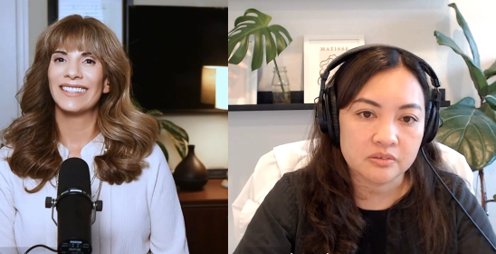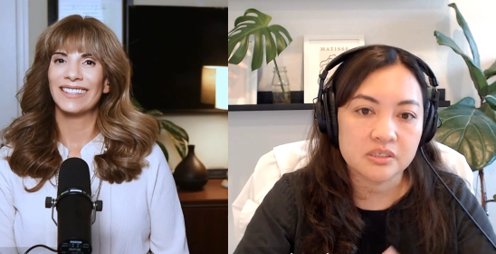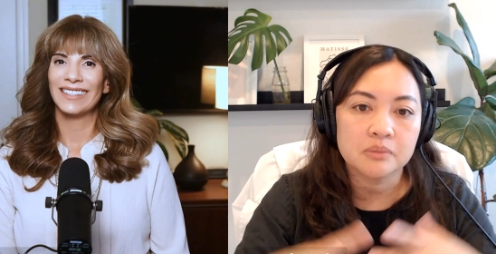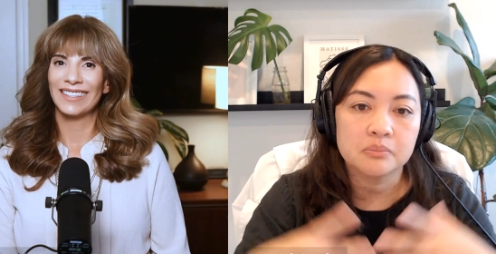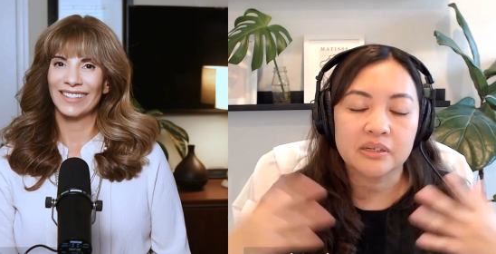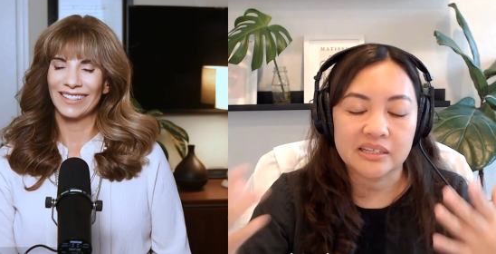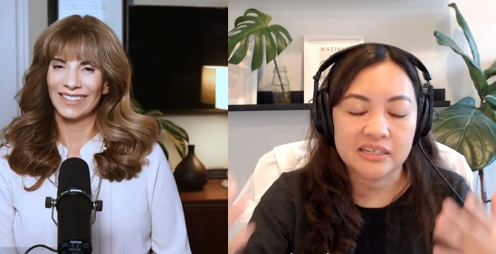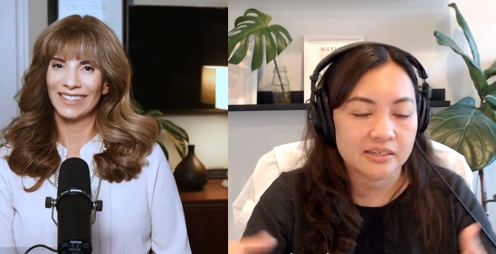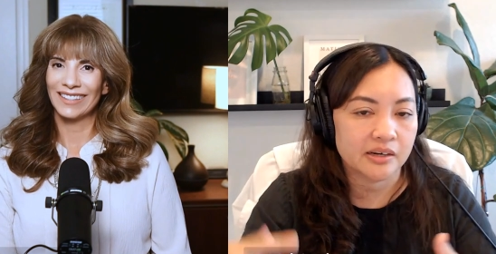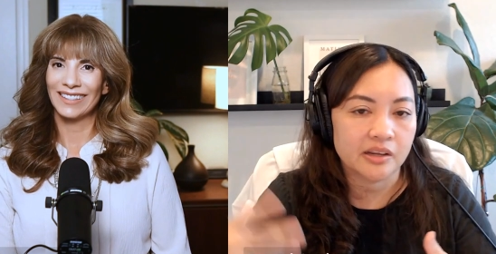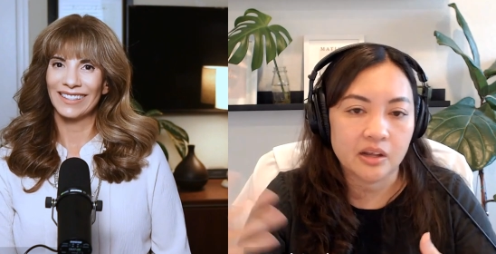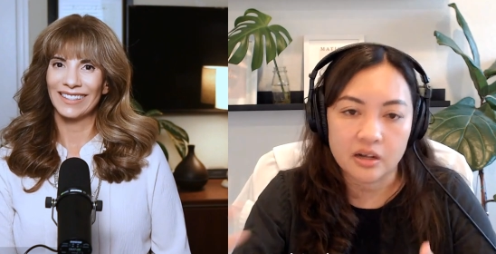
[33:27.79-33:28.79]
Speaker 1: And typically, it's
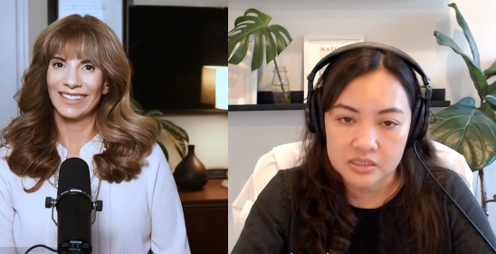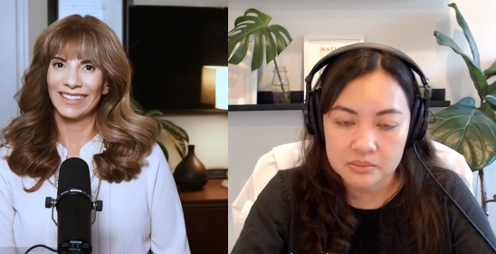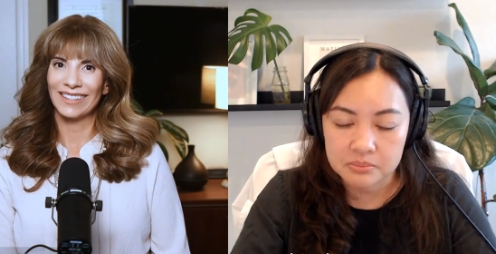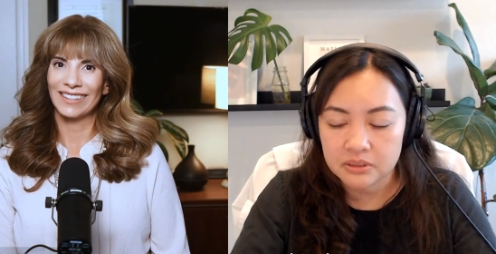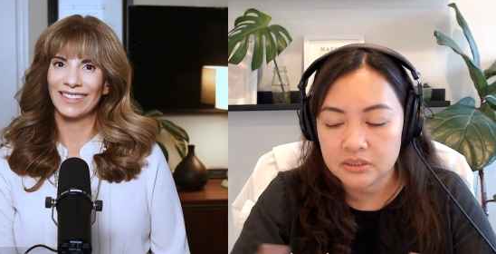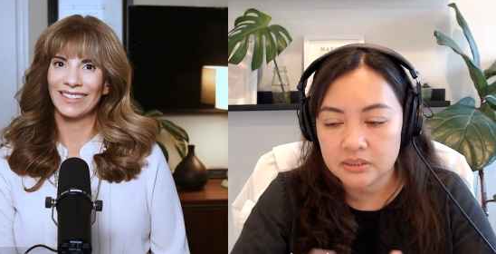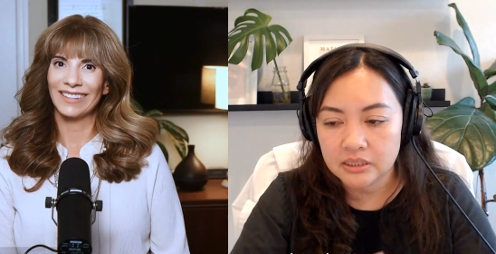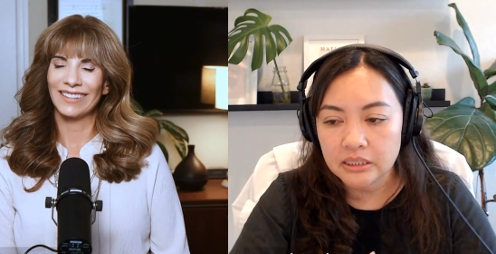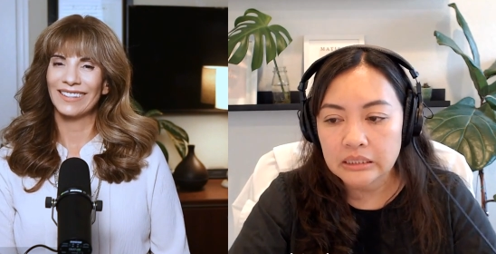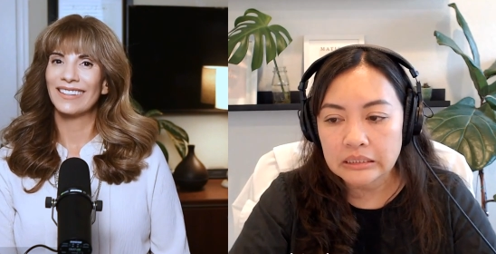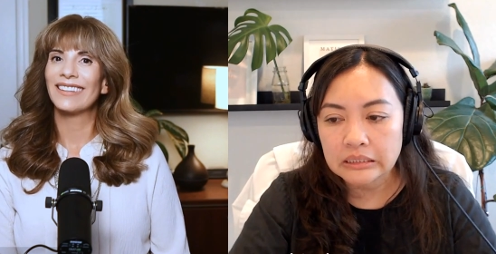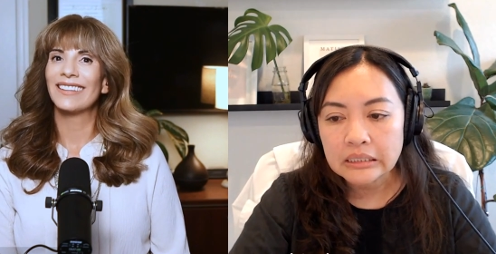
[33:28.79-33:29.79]
in a hospital
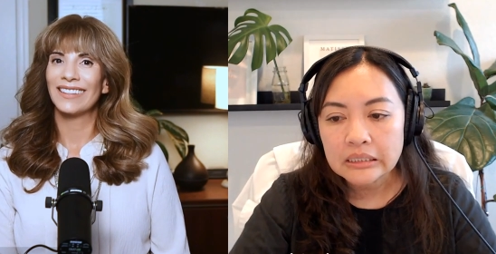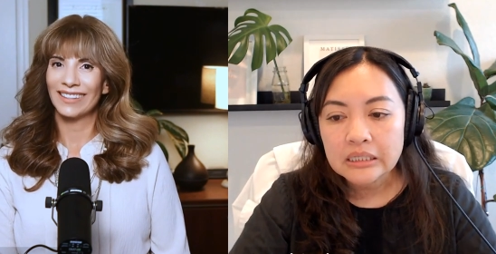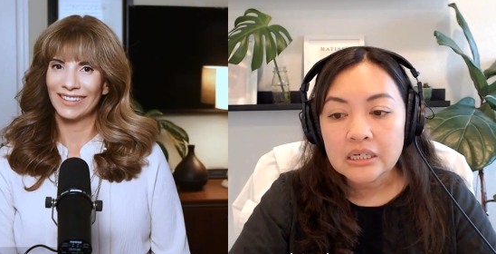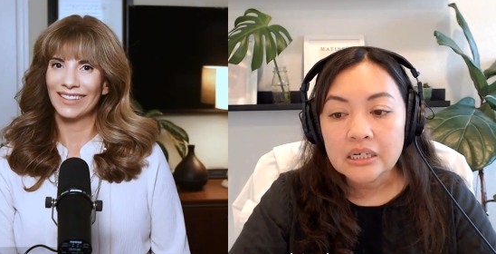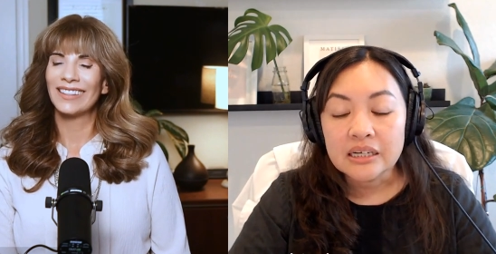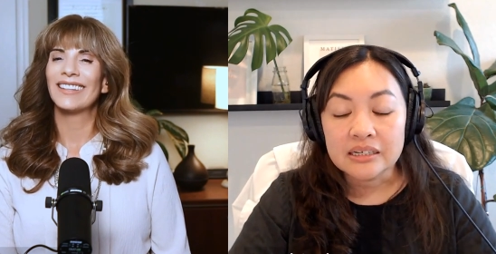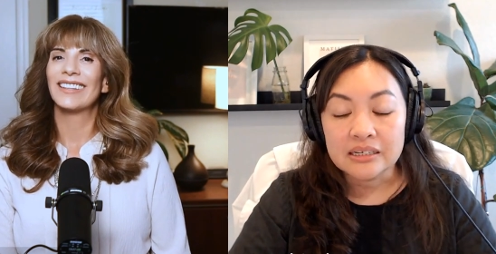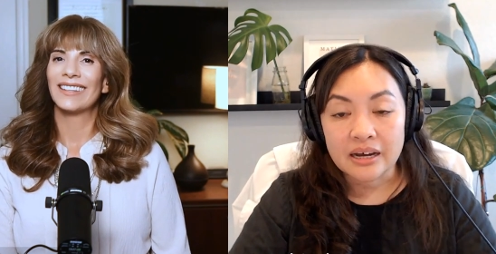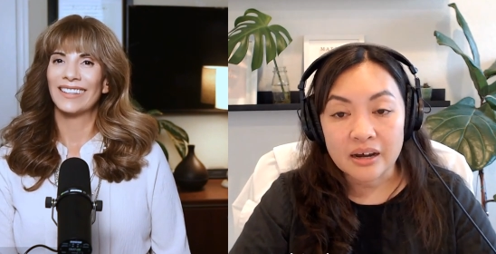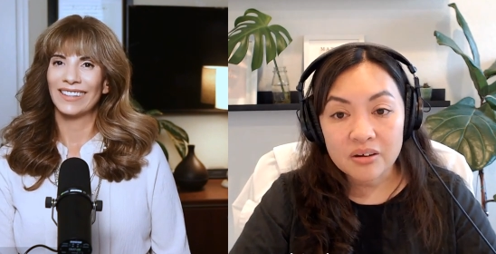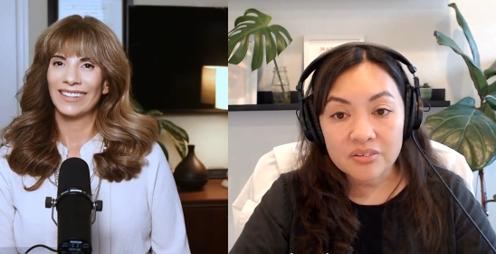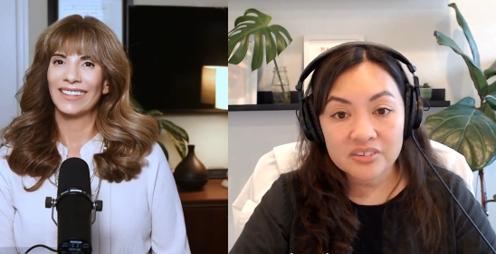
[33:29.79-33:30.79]
setting.
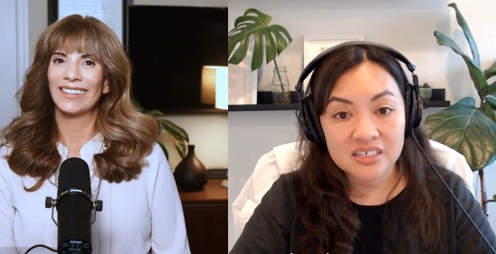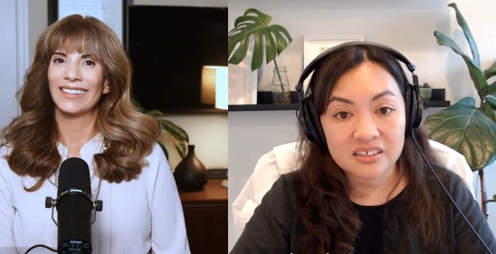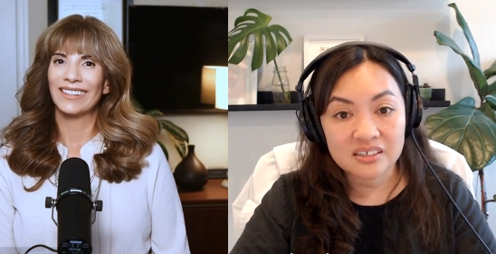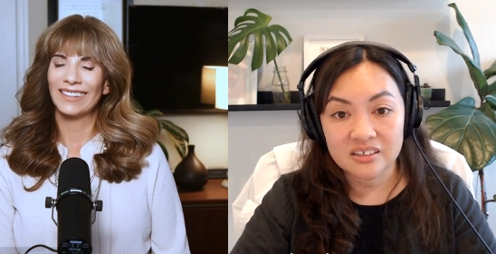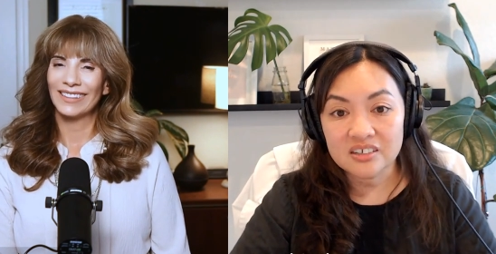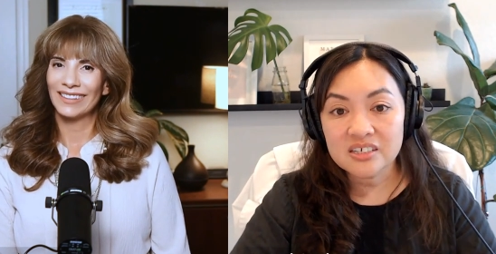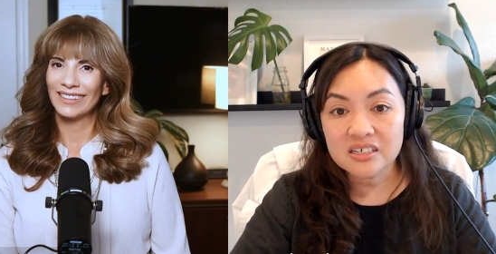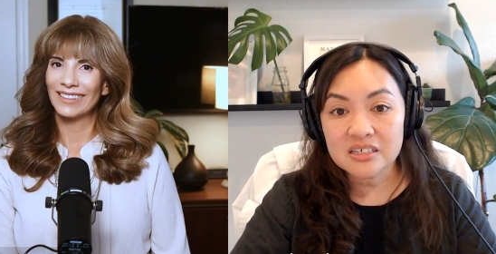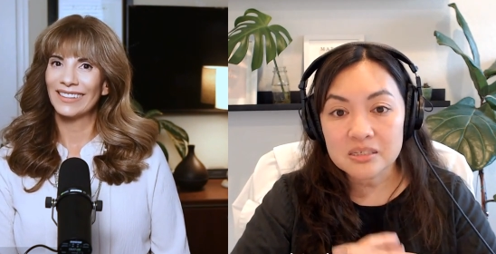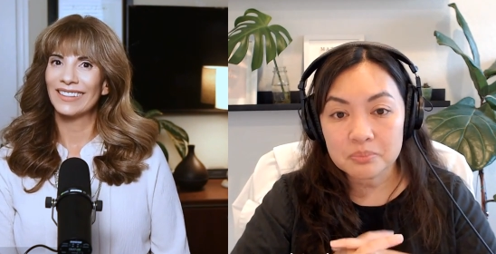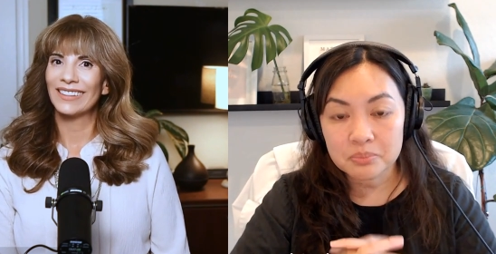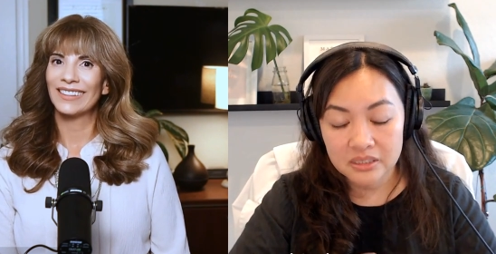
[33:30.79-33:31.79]
Now, technology is
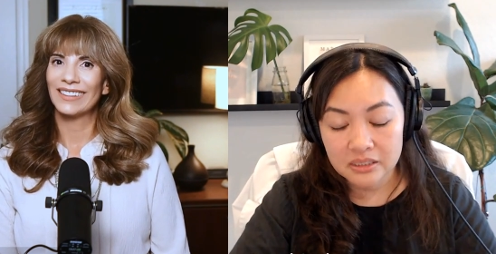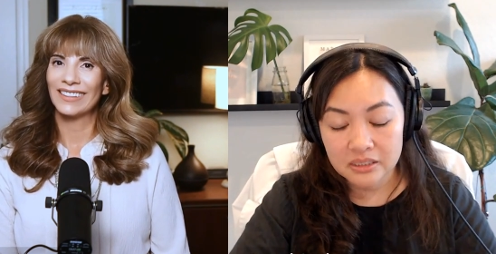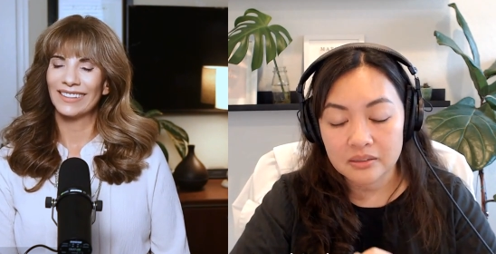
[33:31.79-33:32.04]
pretty